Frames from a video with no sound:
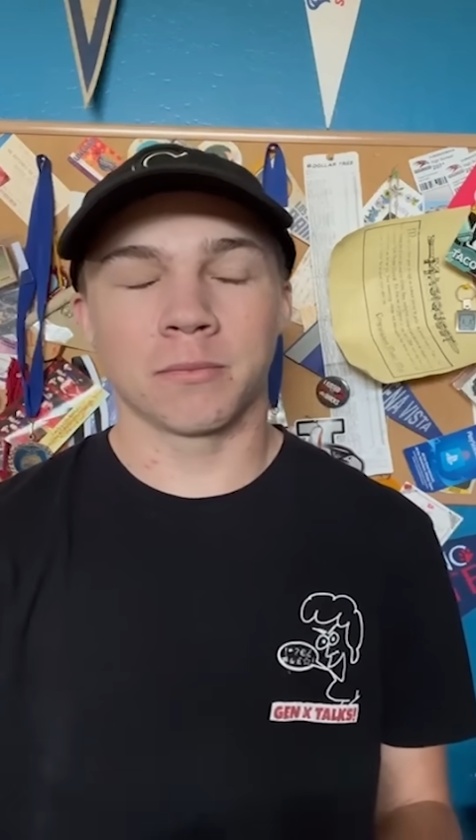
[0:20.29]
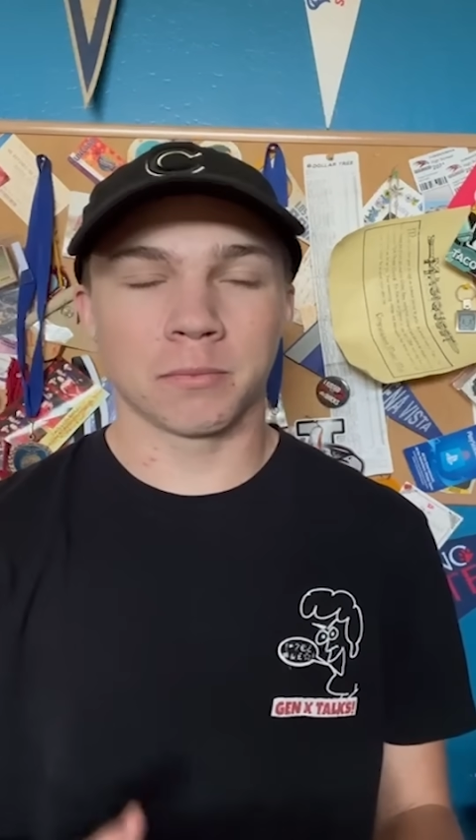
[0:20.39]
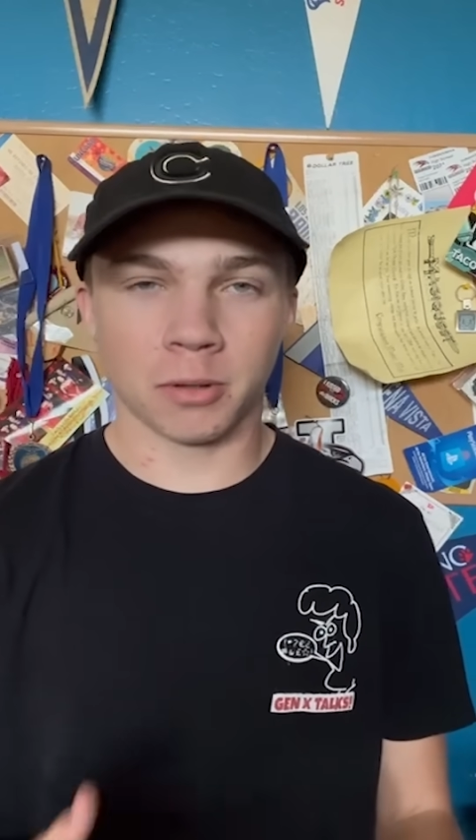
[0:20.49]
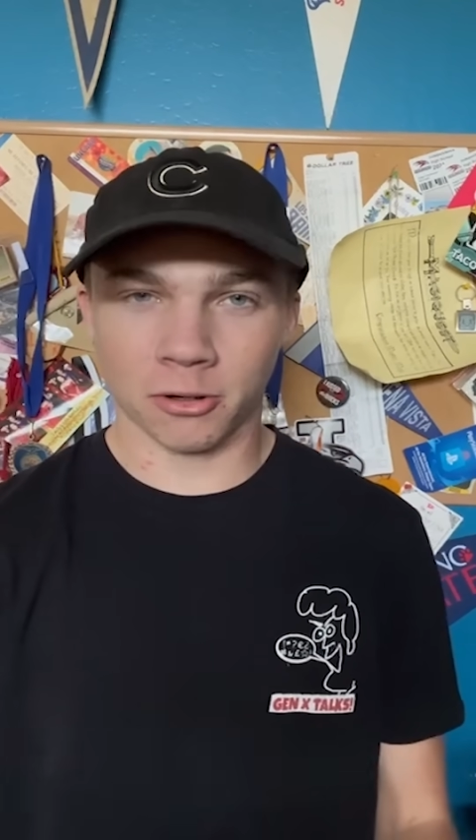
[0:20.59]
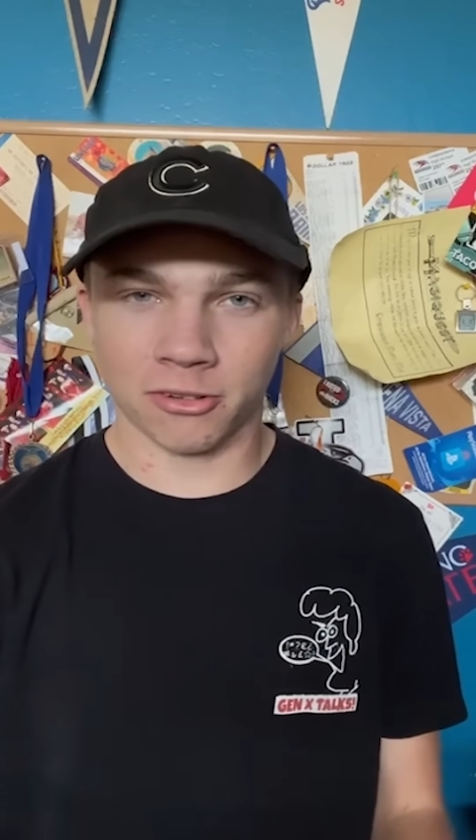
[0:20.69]

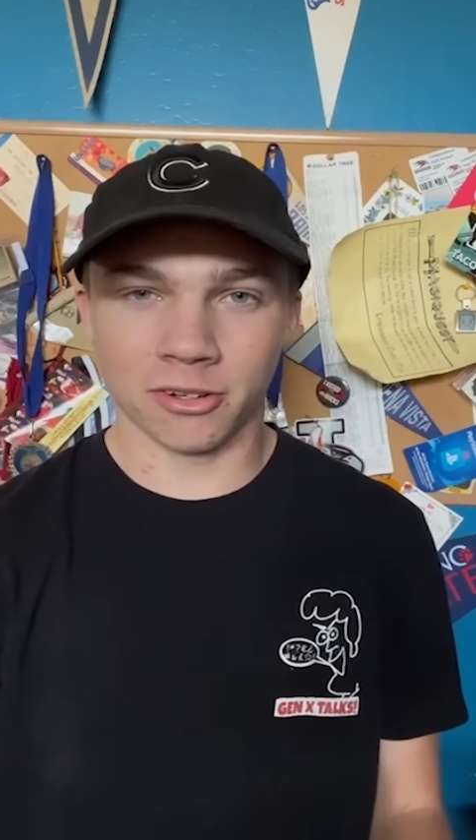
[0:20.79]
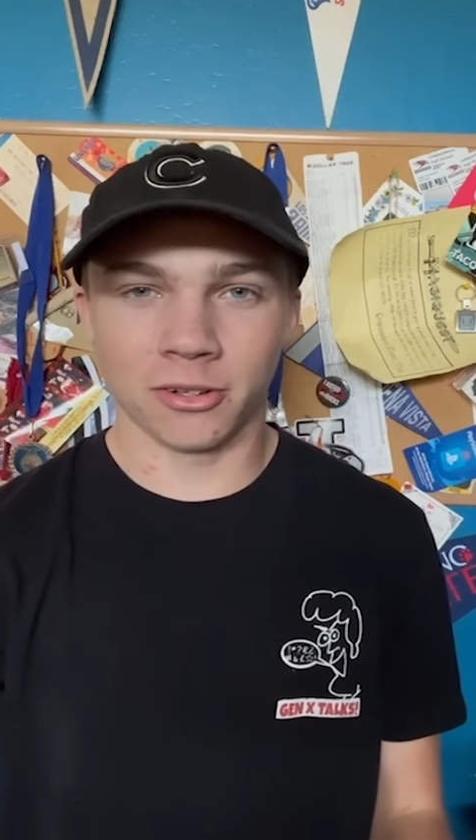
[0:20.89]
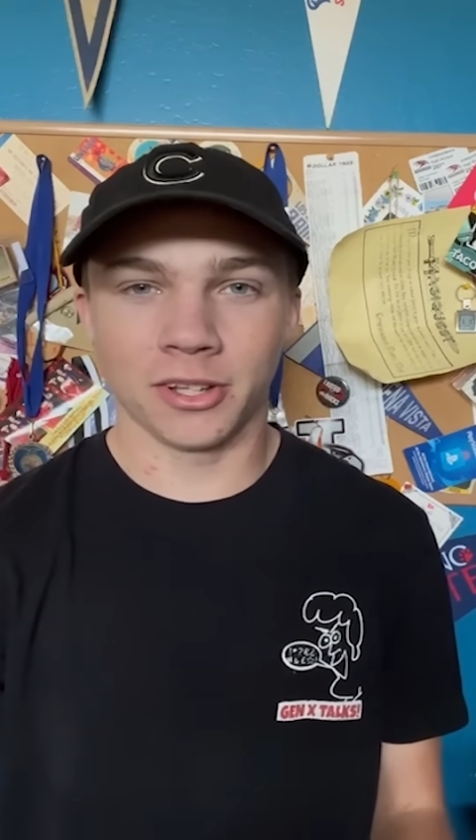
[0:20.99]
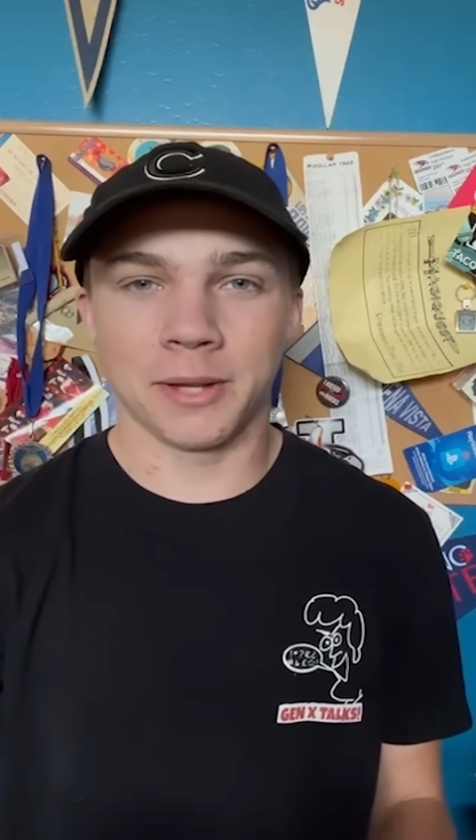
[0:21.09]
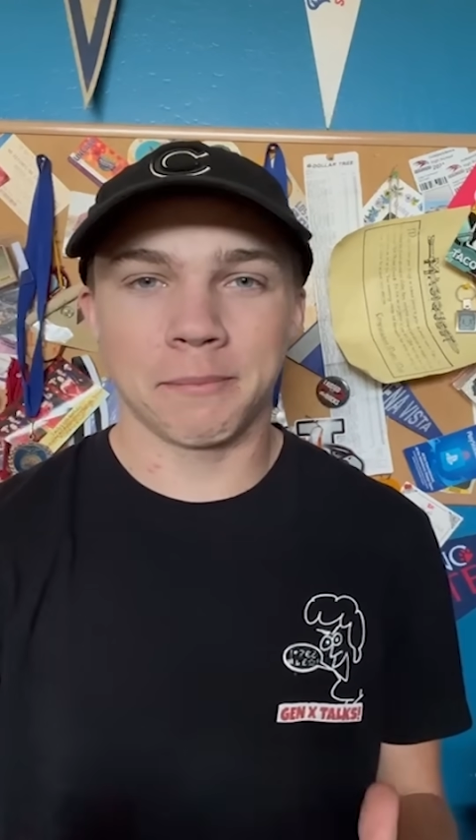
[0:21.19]
personal
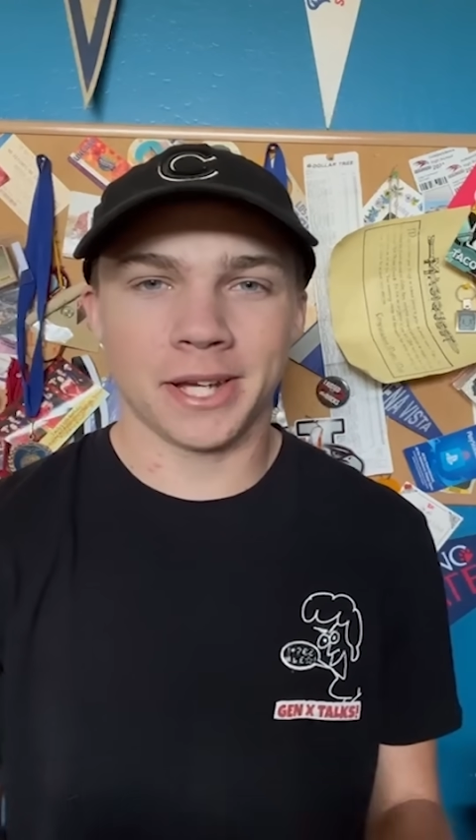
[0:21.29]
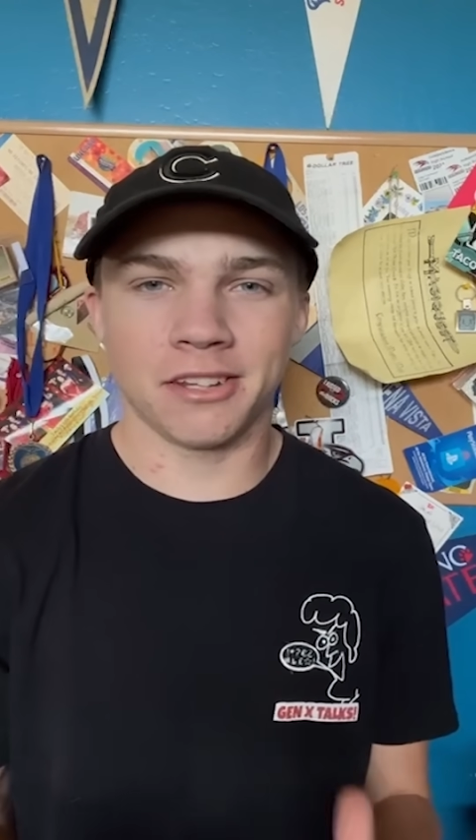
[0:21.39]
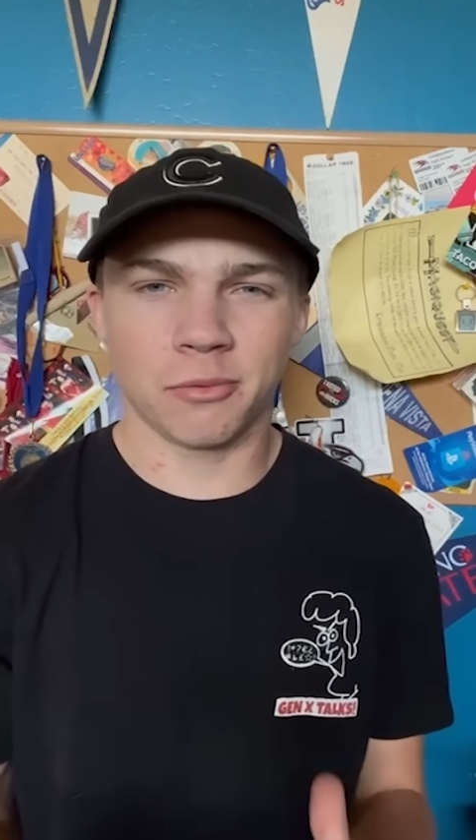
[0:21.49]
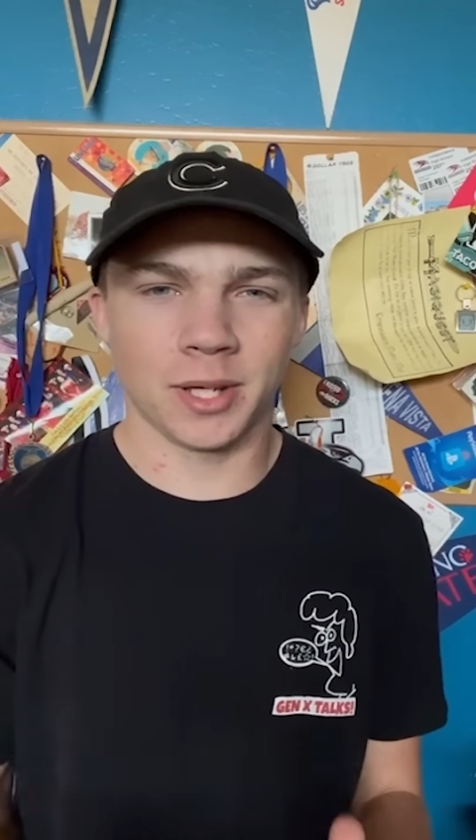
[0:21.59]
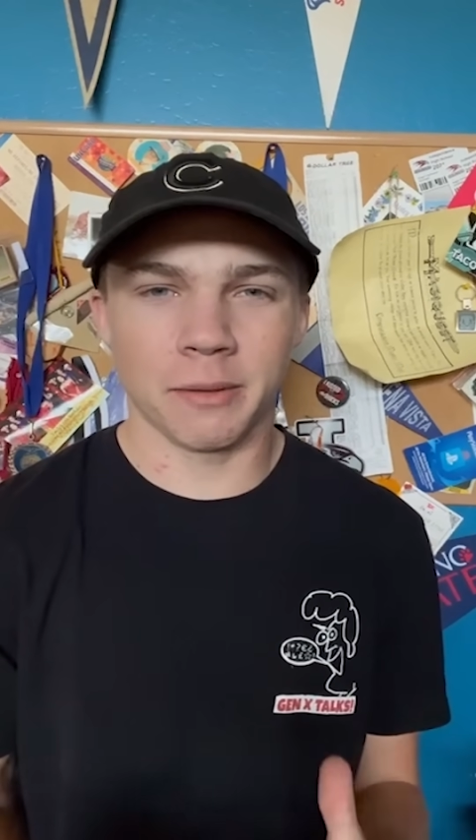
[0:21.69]
and it paints
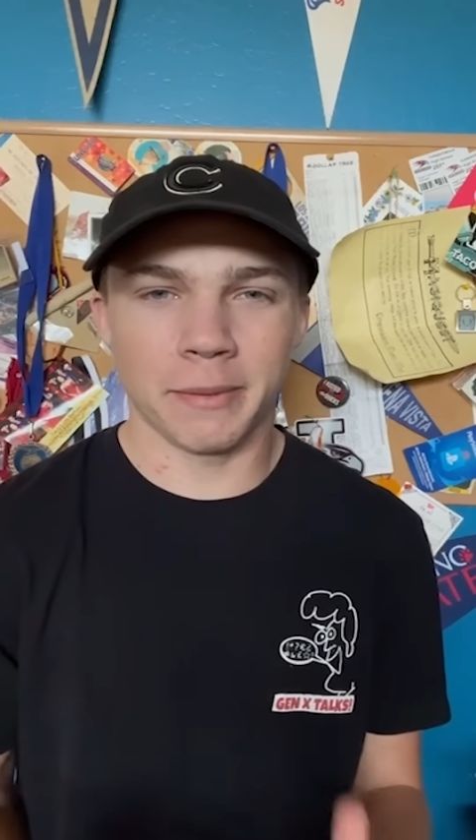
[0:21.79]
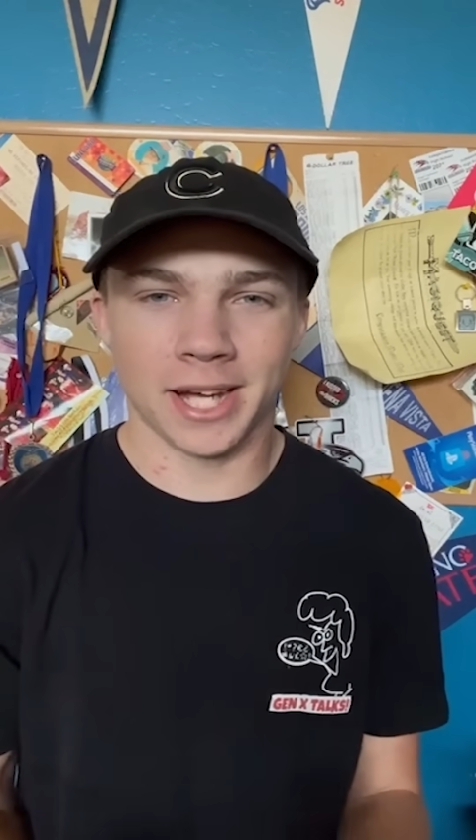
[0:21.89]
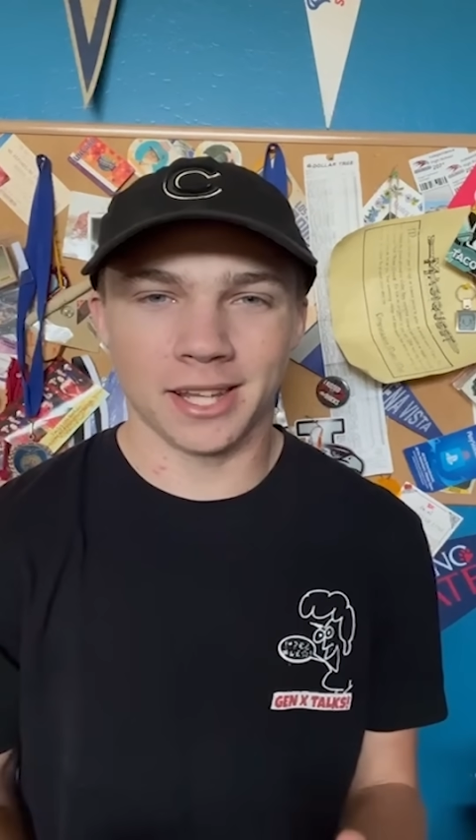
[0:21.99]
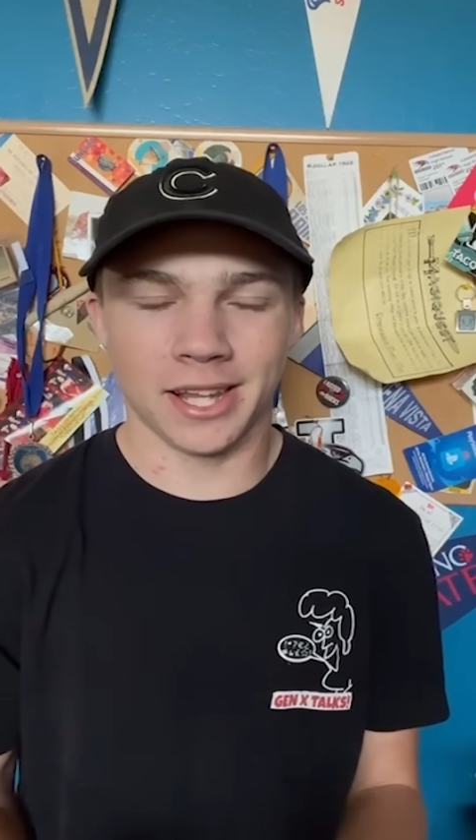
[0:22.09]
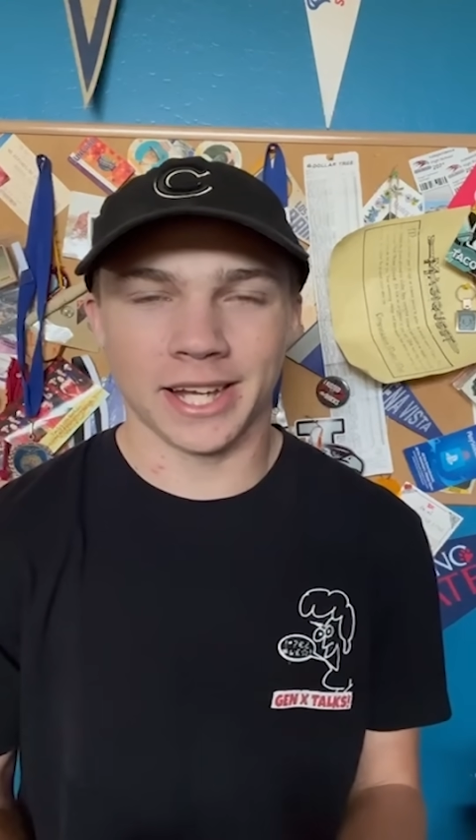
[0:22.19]
me in a
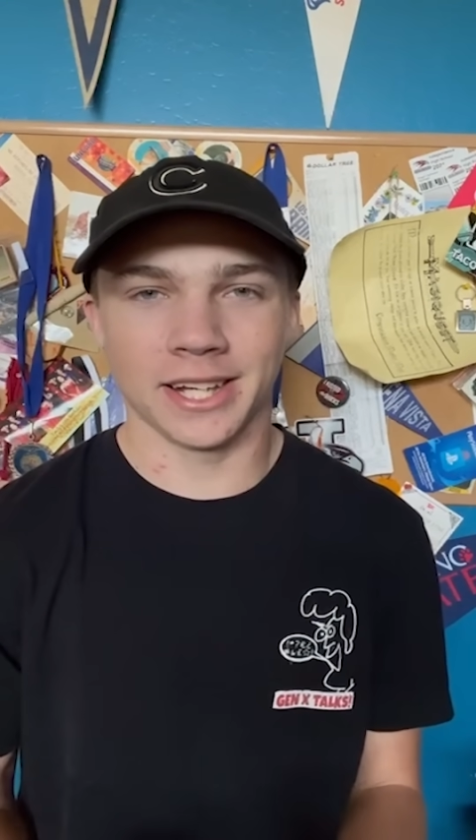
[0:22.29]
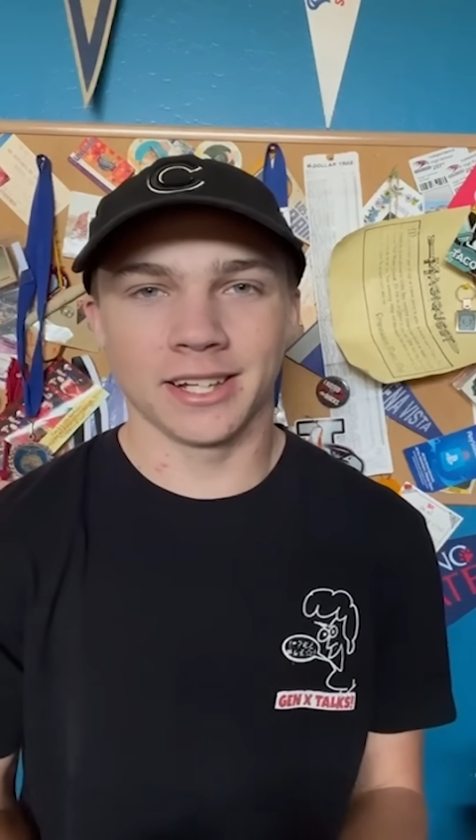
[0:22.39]
bad light.